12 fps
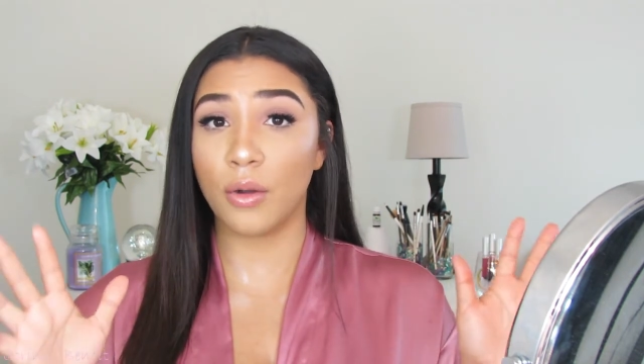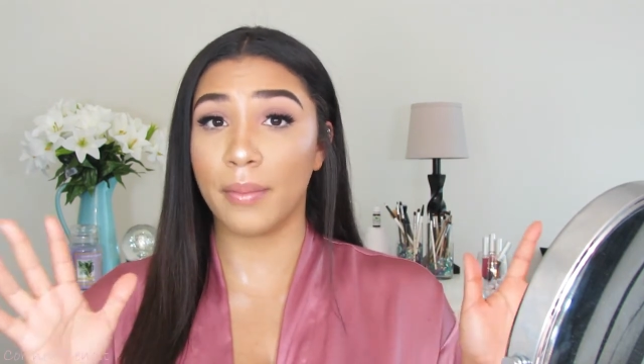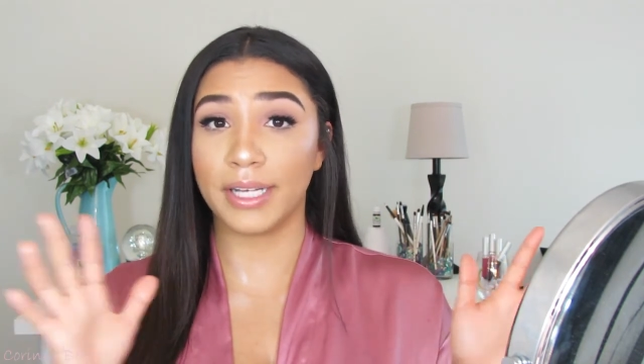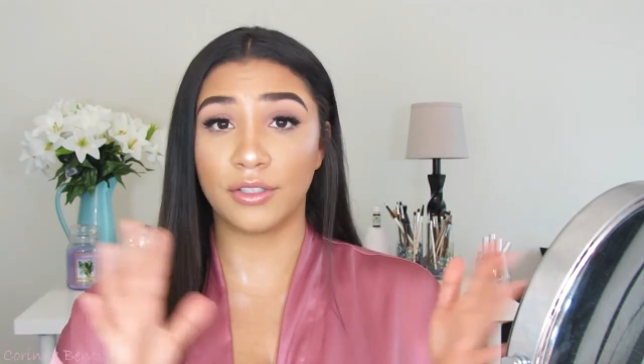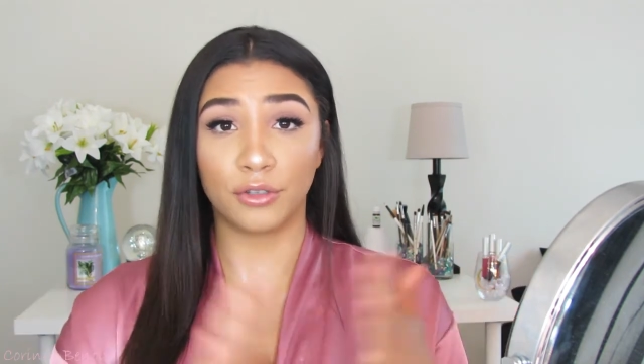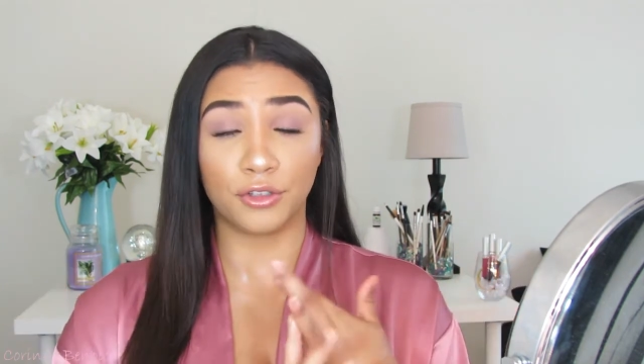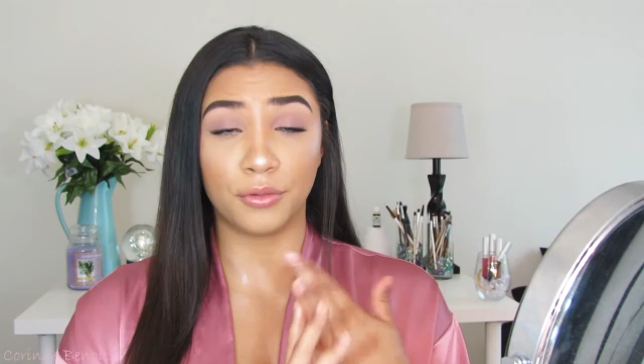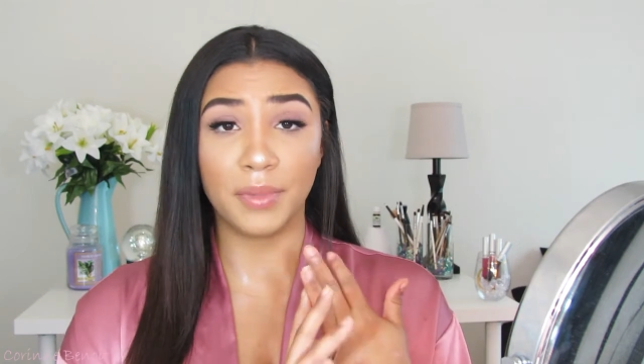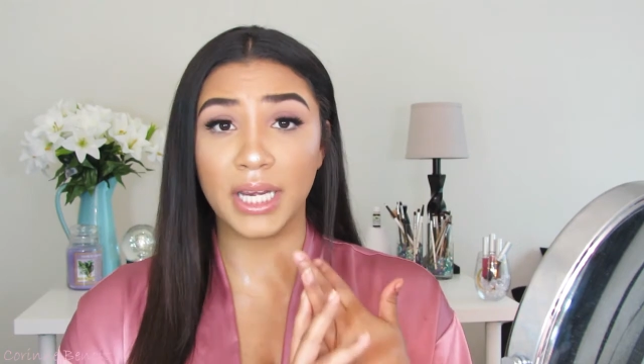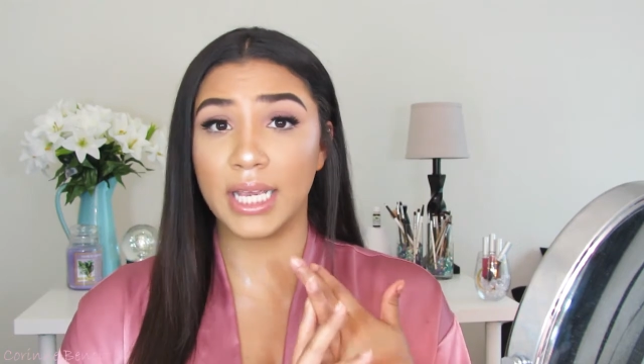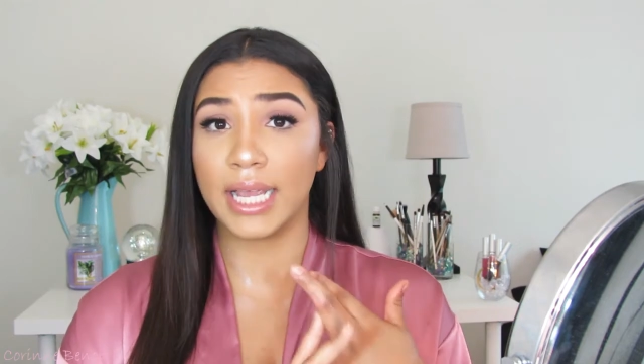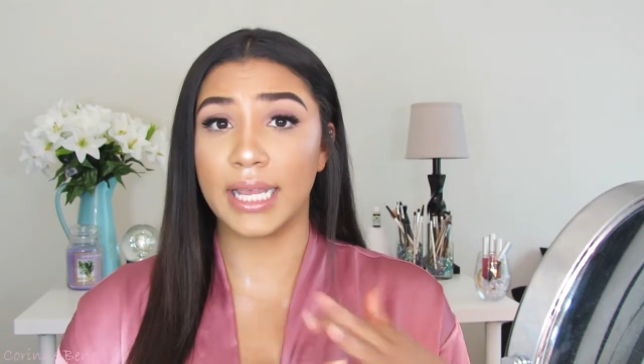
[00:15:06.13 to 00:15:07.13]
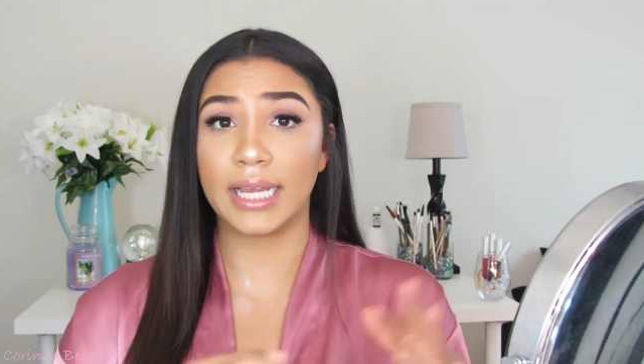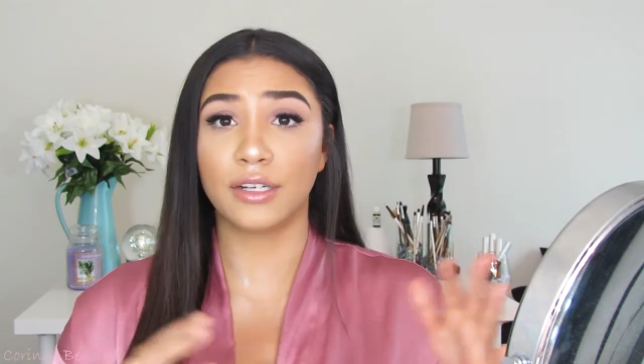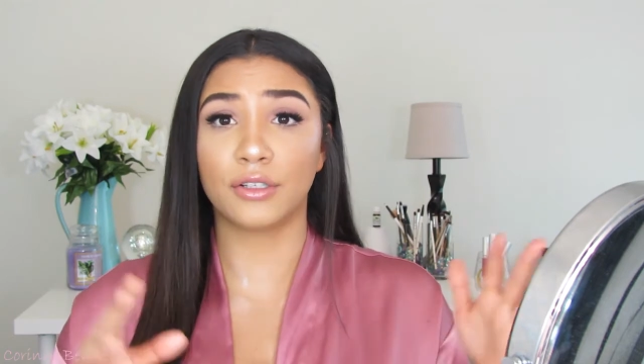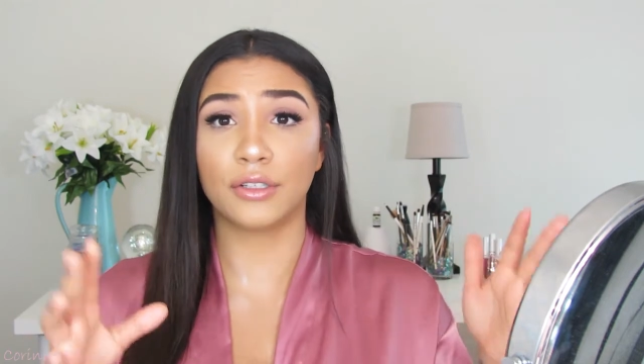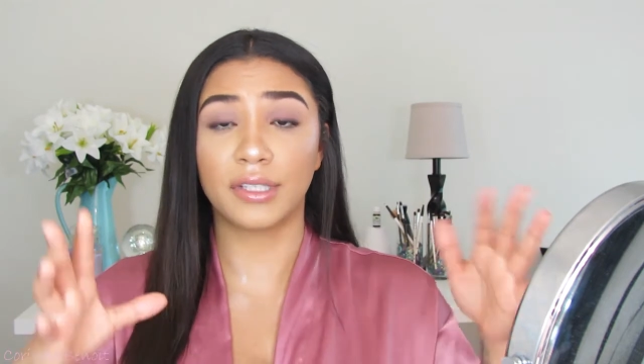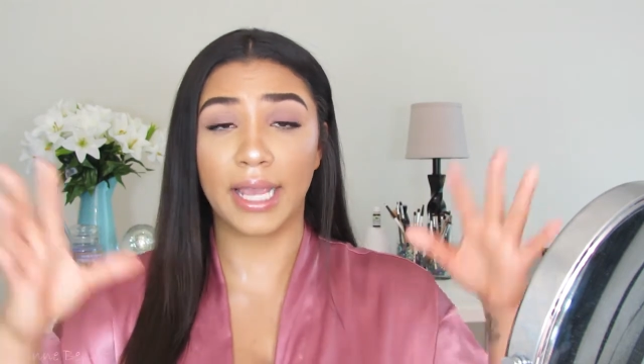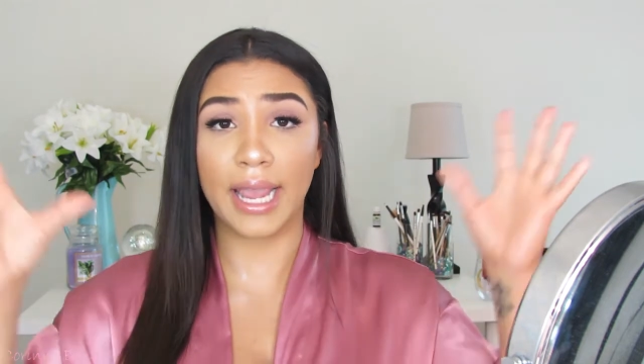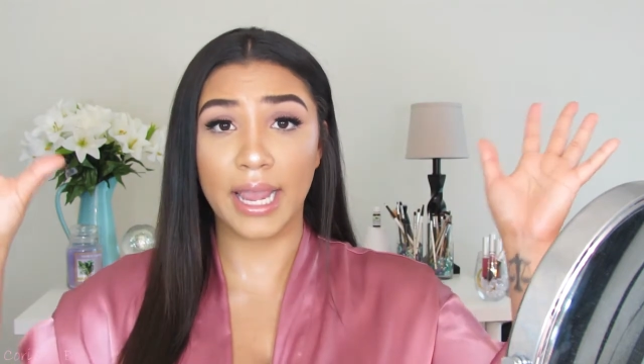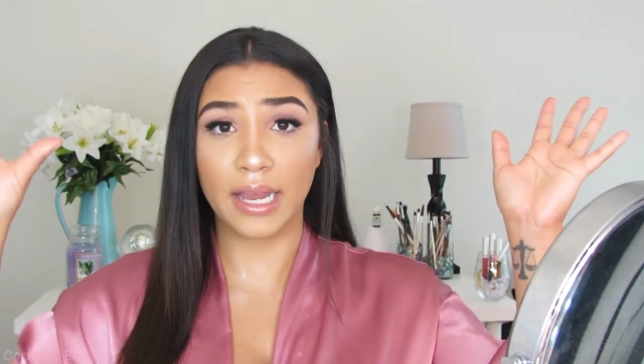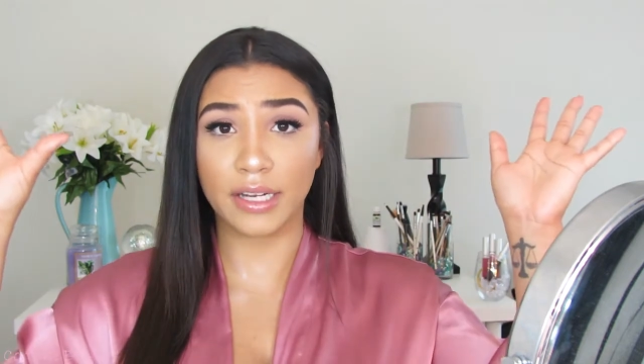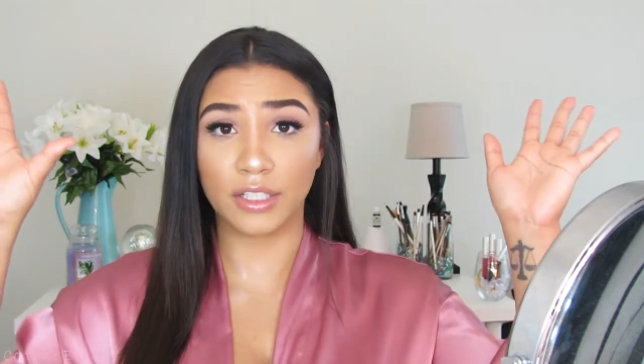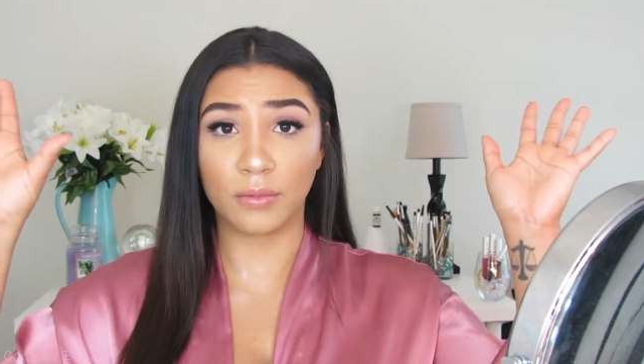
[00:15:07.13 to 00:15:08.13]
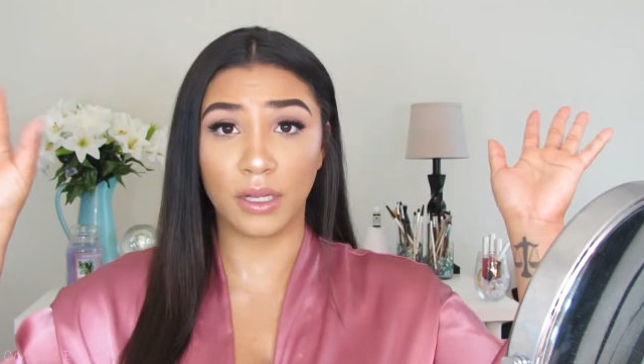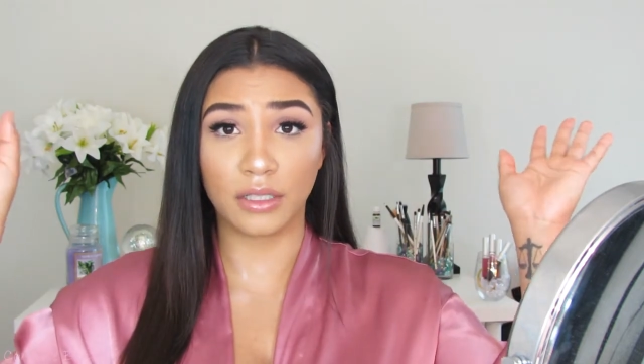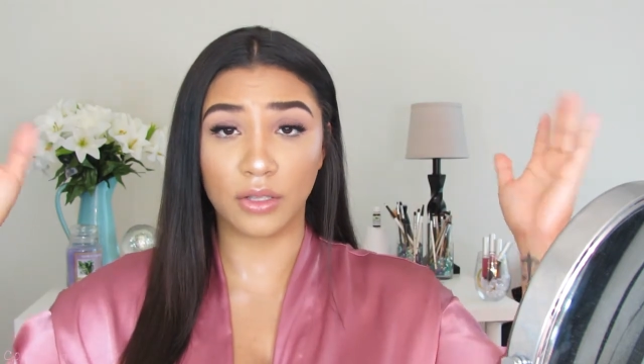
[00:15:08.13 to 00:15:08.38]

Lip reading: my social media handles, and as well as